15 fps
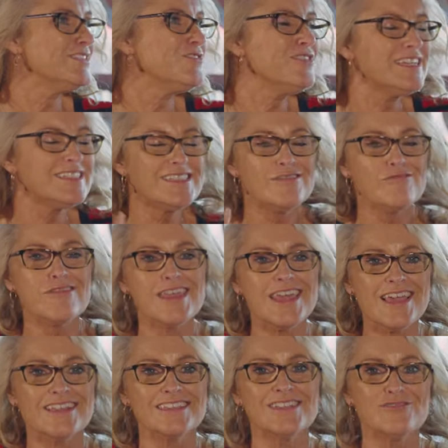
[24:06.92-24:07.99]
it's all these little
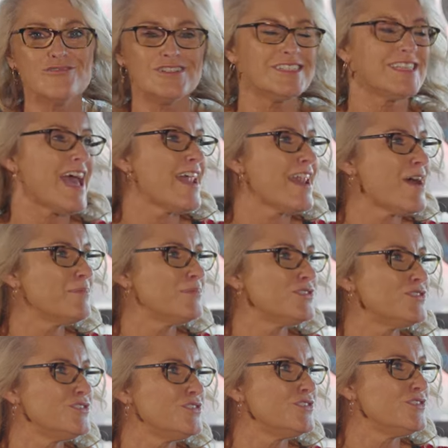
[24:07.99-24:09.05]
things that all just add up
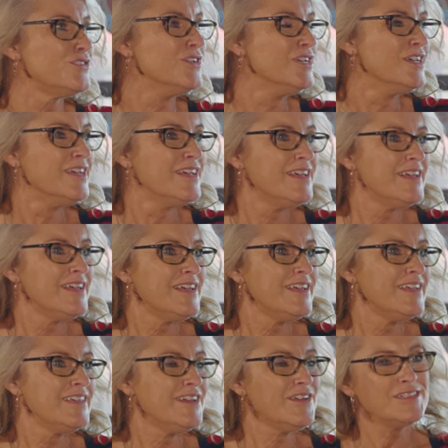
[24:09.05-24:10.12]
to, you
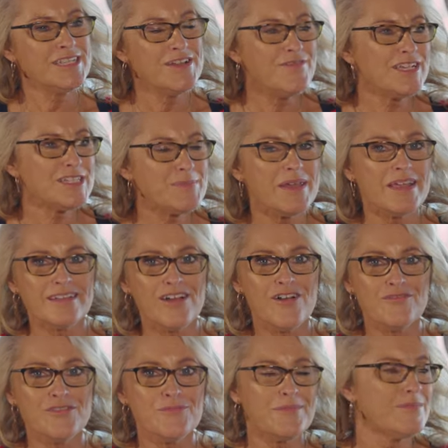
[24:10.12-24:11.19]
know, it's an investment
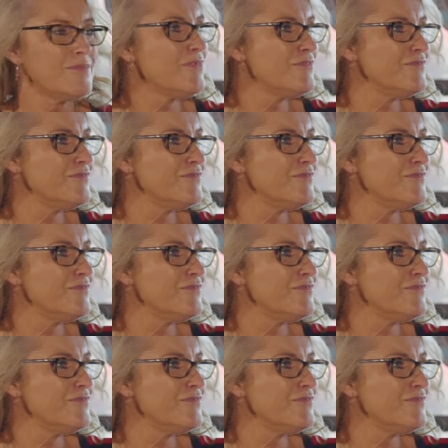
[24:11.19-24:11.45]
of your